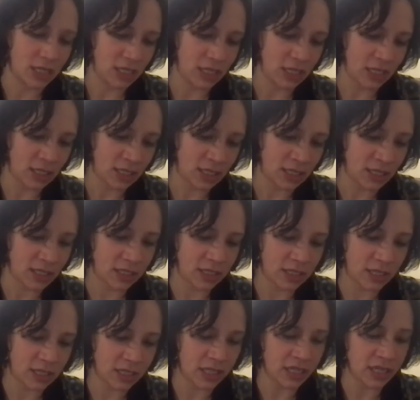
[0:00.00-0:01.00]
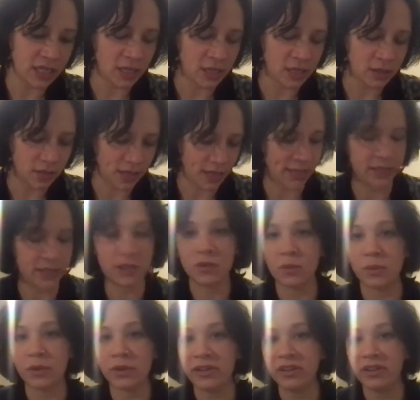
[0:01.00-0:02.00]
It's the last
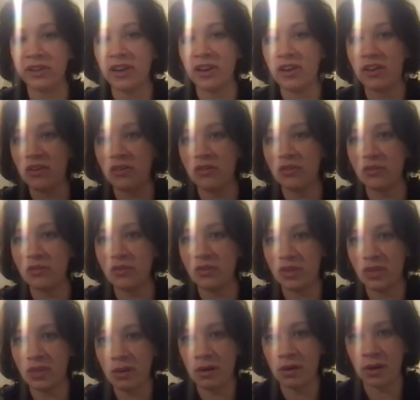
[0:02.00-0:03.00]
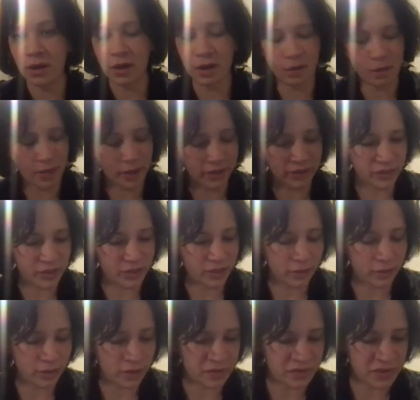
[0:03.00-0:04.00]
one of the collection
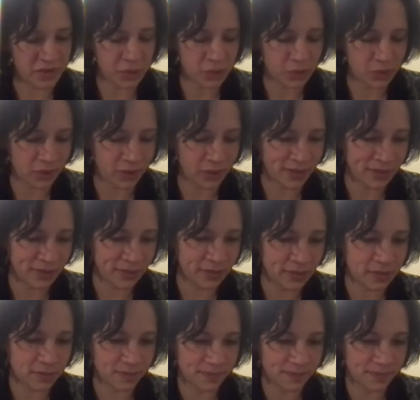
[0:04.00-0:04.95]
of fish growing ones.